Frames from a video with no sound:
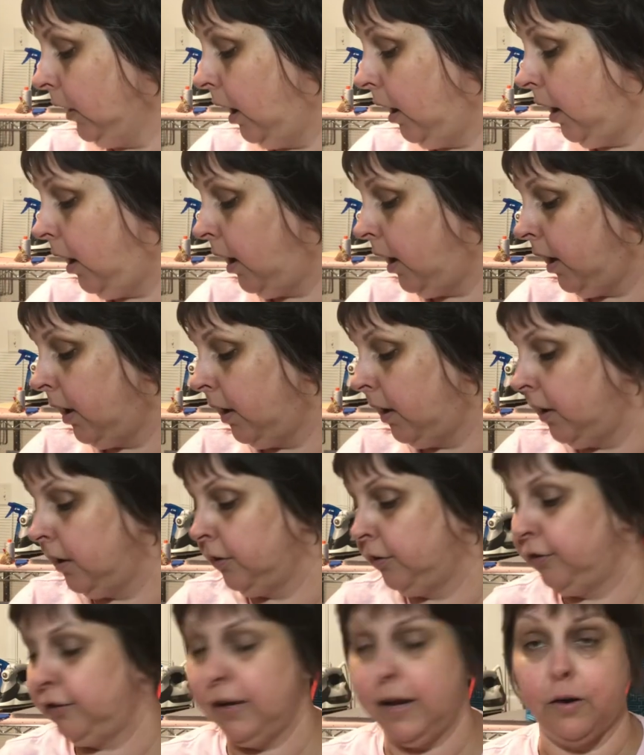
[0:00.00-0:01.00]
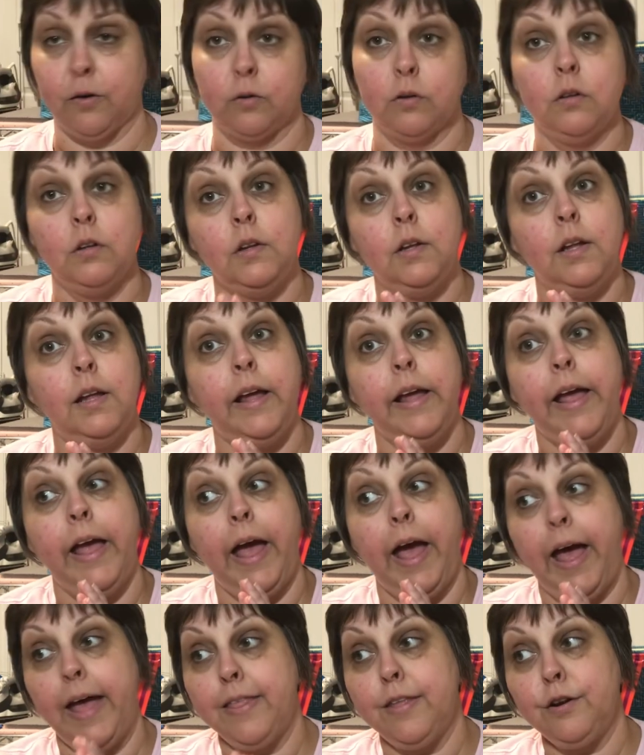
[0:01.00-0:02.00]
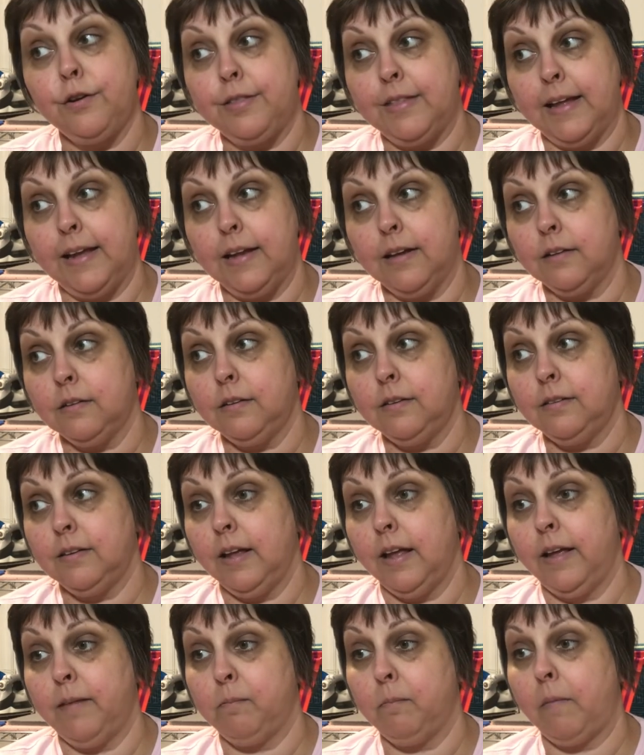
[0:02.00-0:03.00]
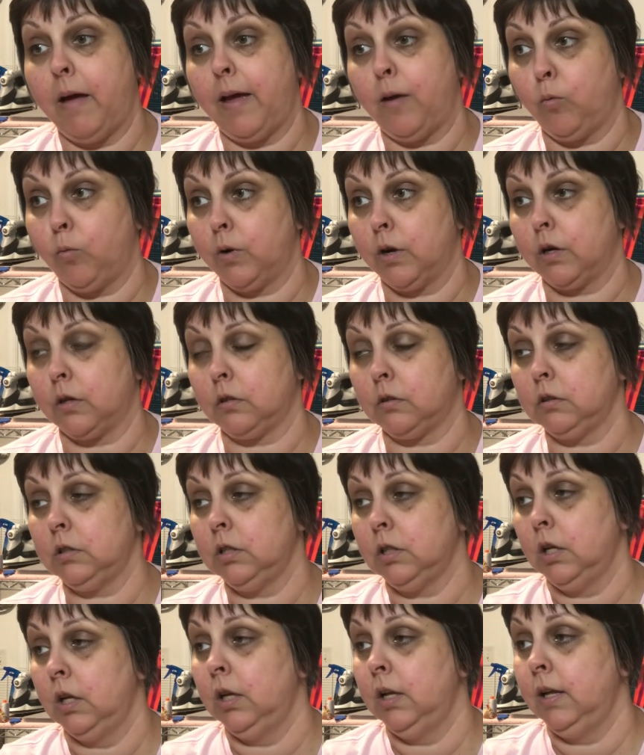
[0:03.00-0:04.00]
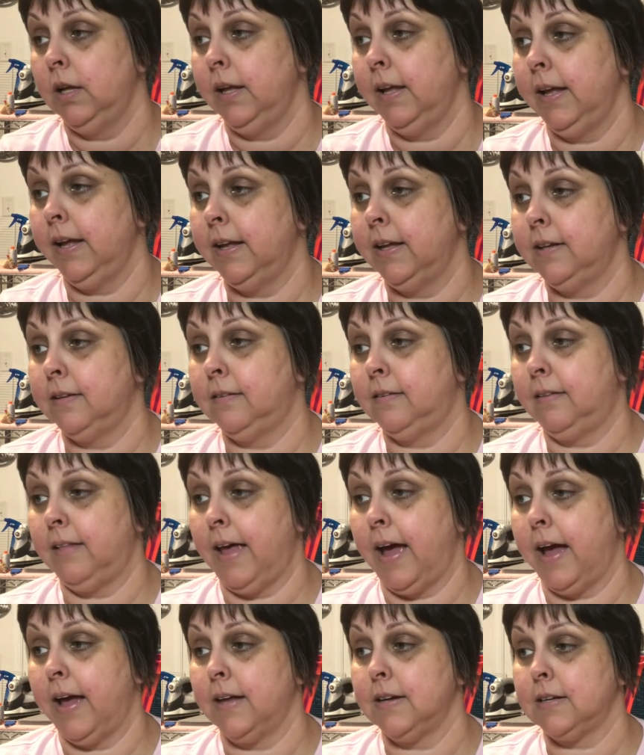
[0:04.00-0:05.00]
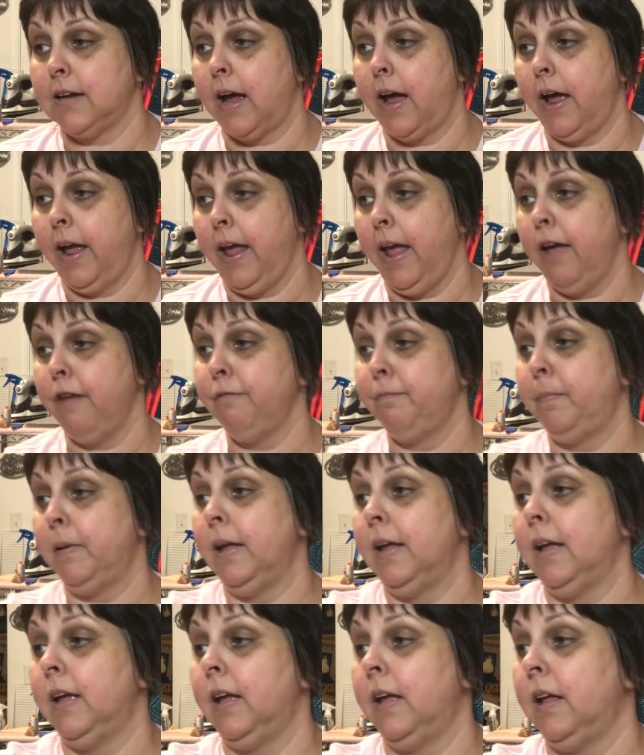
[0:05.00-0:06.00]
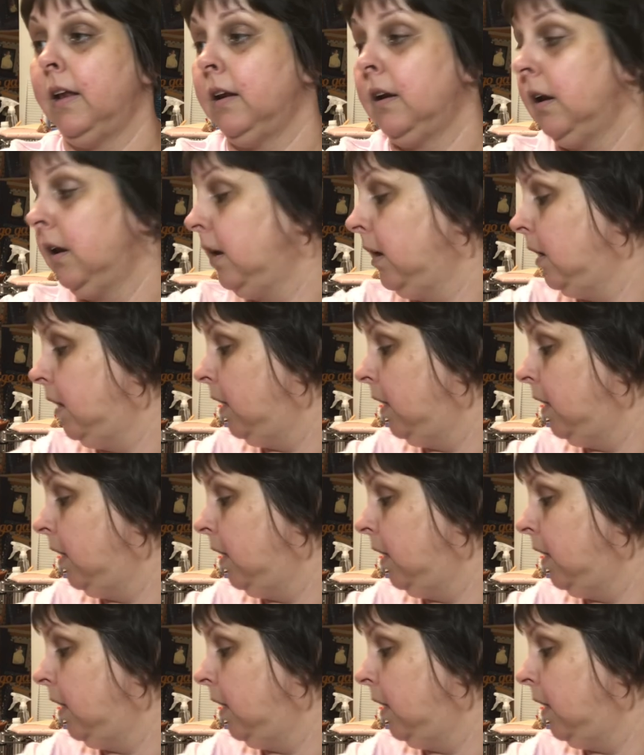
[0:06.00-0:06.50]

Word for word: Uh, so, other things in my world is that I have been